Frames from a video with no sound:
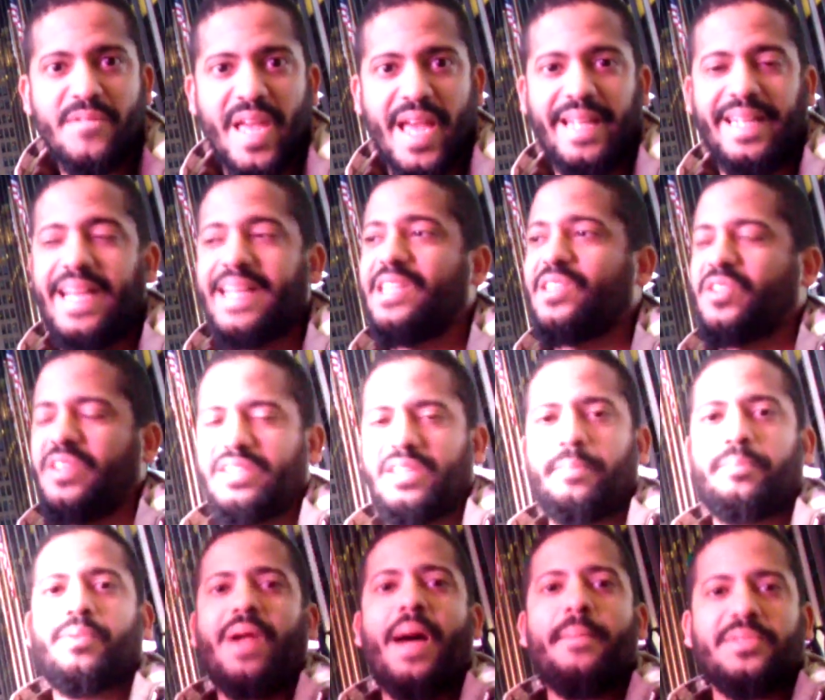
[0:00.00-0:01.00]
and that he's seen
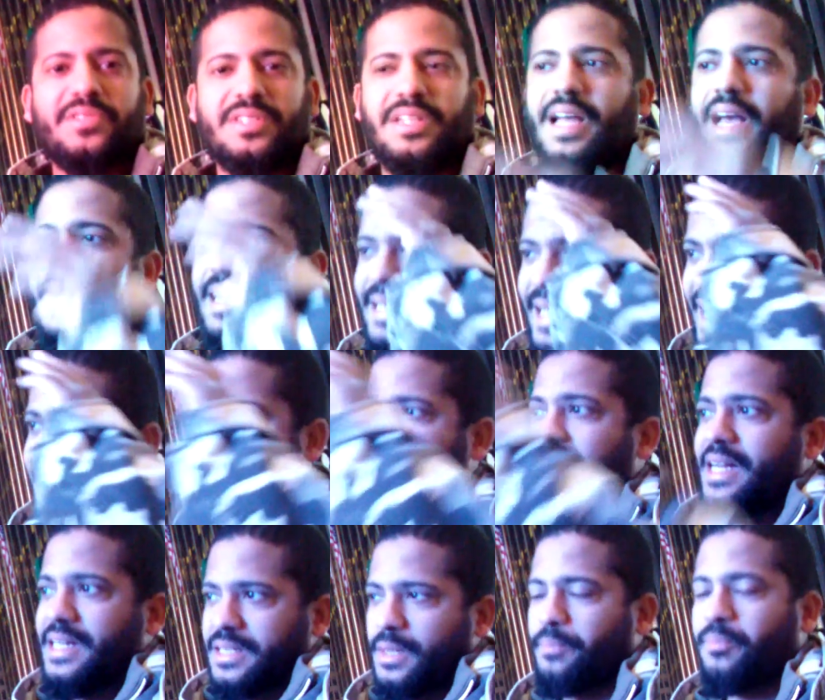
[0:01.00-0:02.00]
the promised land, that
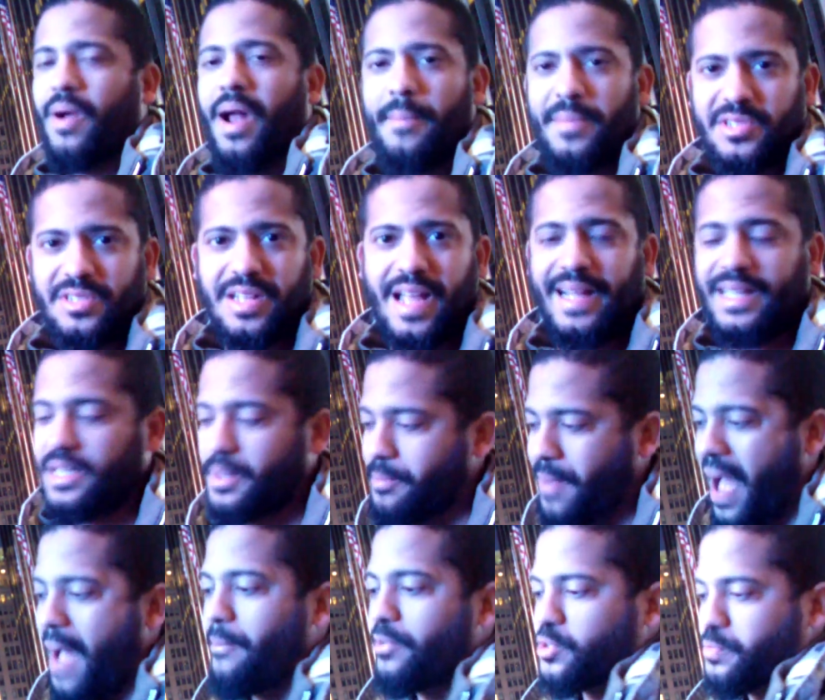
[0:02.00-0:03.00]
the promised land that the
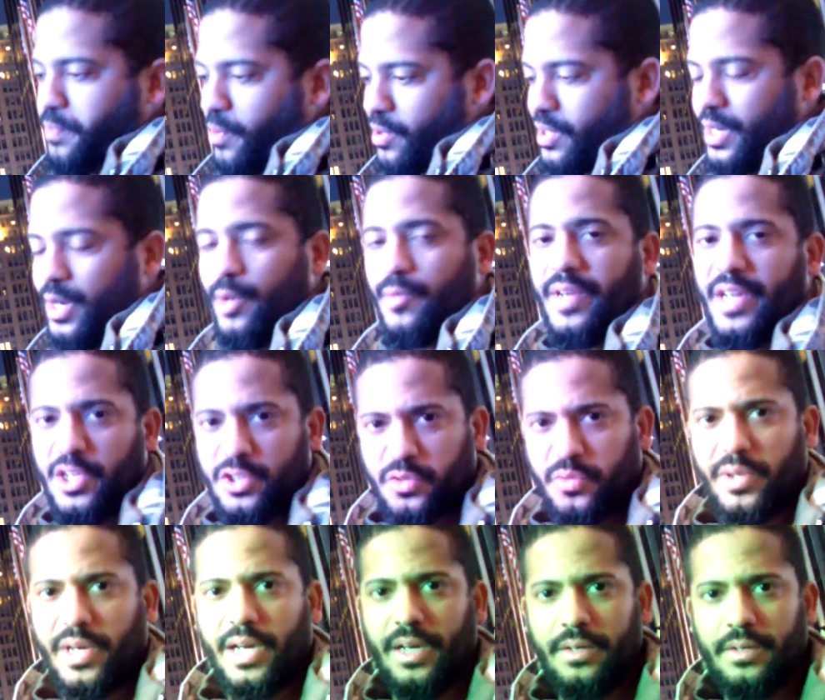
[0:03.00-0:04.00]
Bible spoke of,
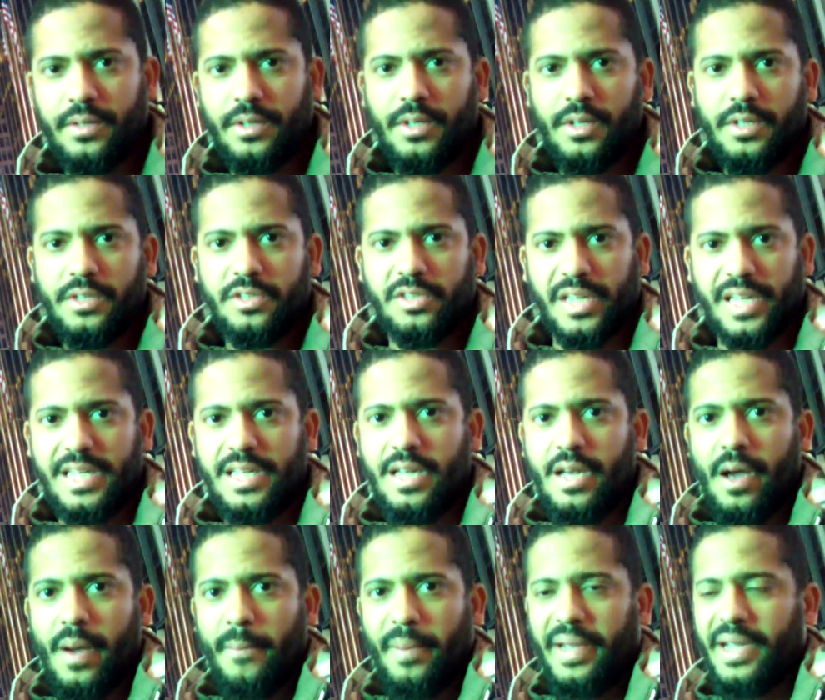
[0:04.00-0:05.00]
Israel. See?
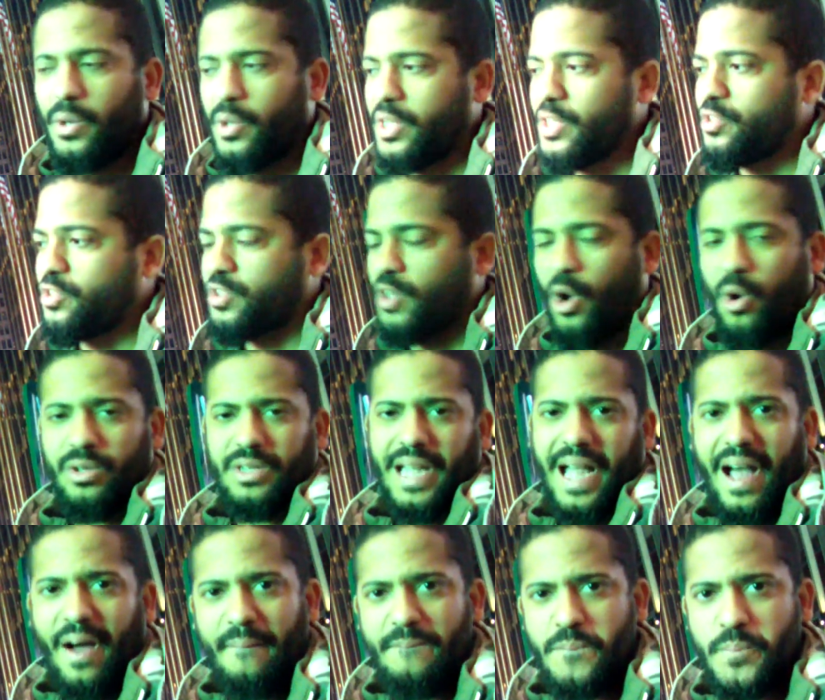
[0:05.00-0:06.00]
But he sold
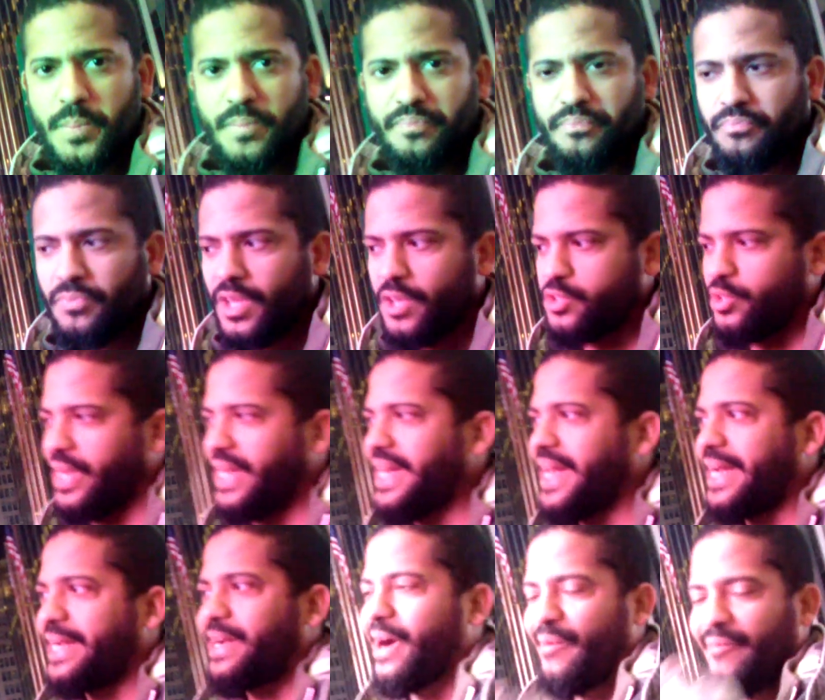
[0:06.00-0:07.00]
out, so he
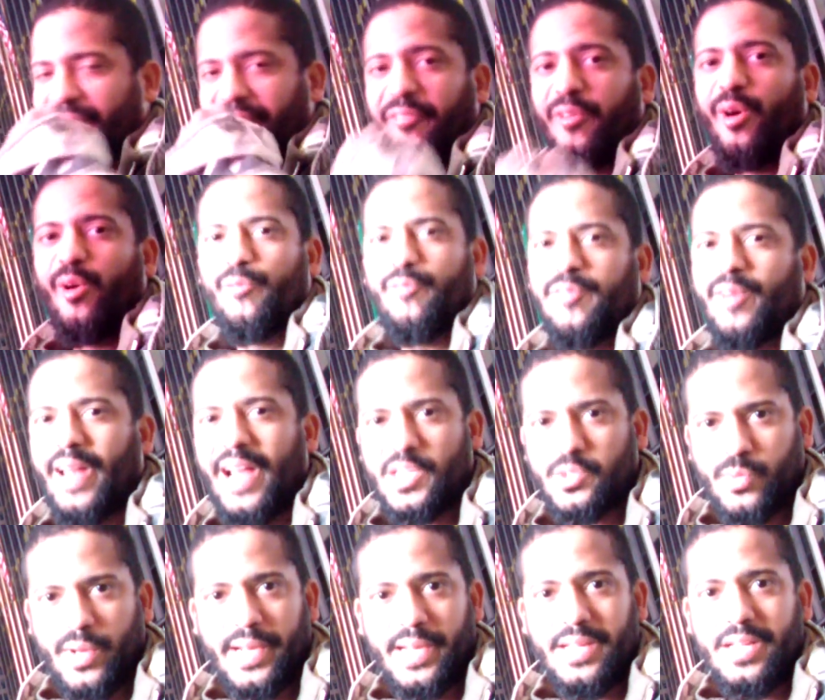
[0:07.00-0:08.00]
didn't come
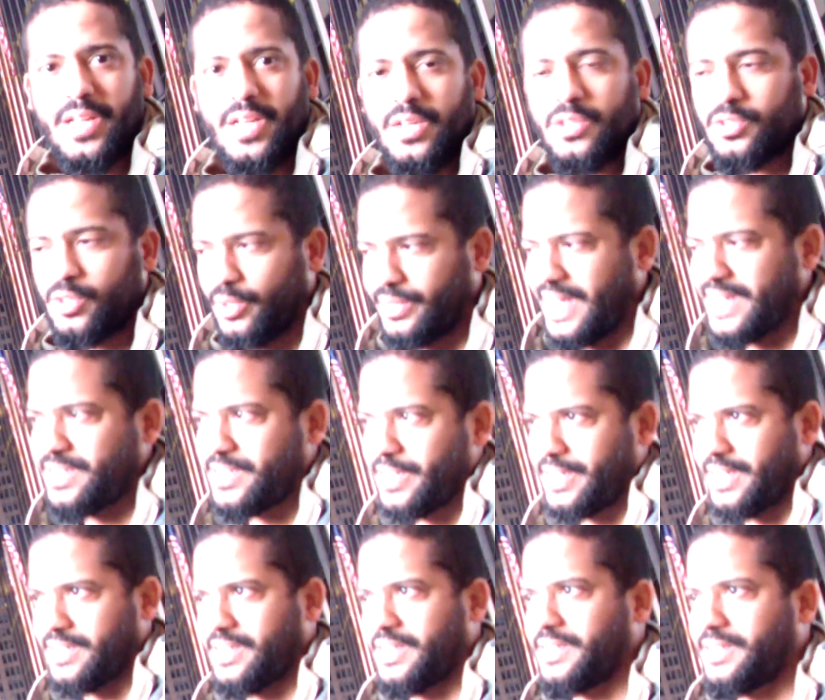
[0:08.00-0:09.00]
full-fledged with it. So they
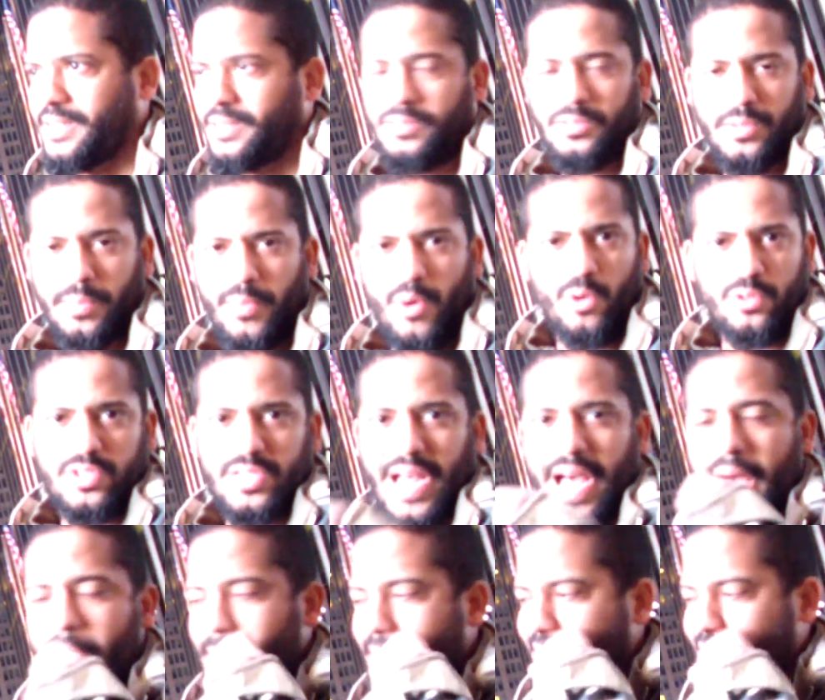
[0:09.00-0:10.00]
took the
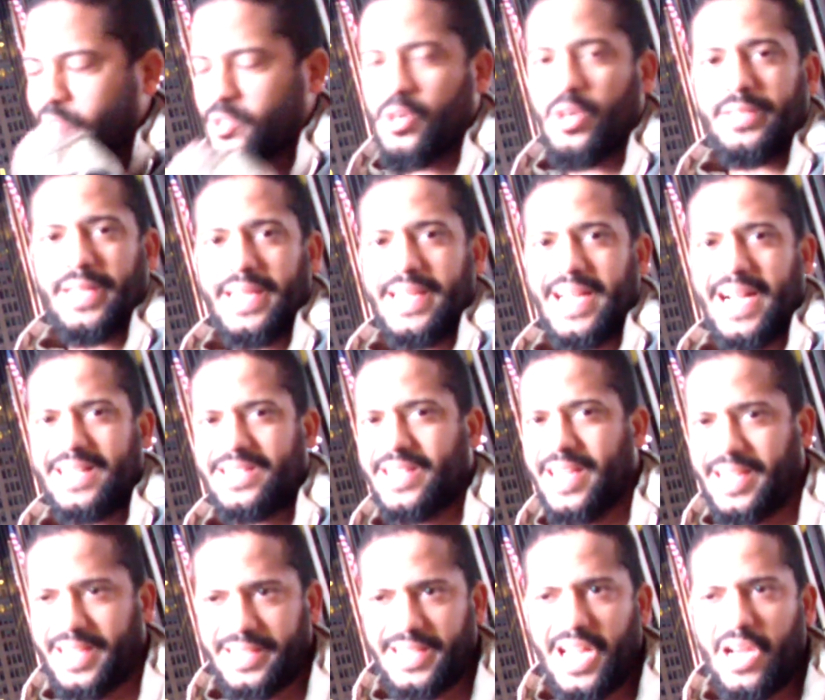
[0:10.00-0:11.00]
Mosai made sure that he got
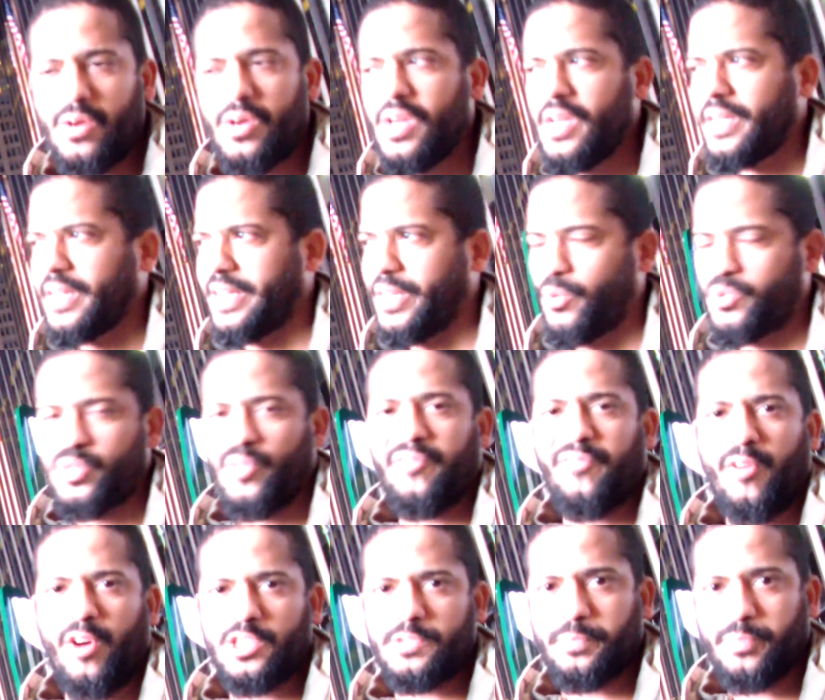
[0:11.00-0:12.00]
taken out, and he was a
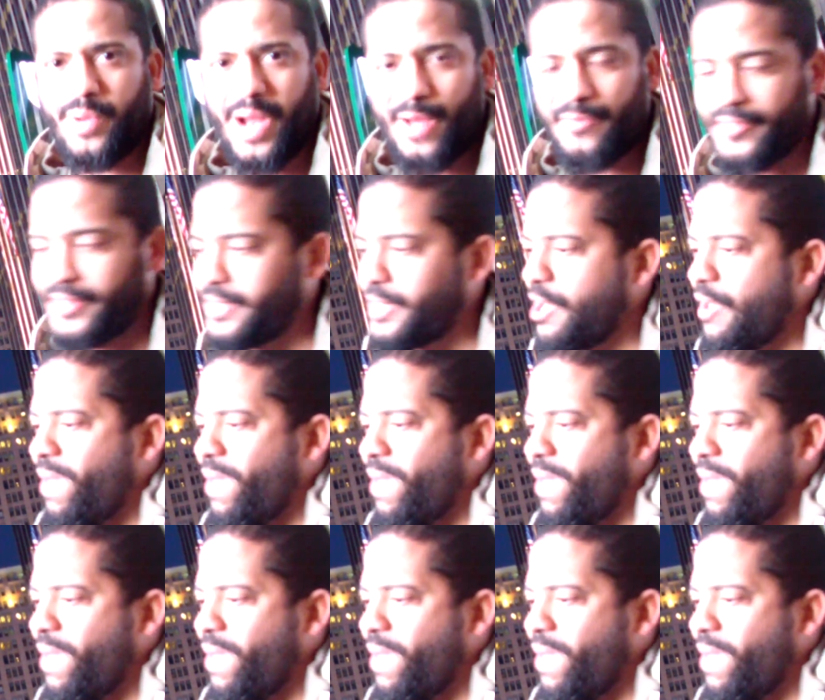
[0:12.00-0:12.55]
false prophet.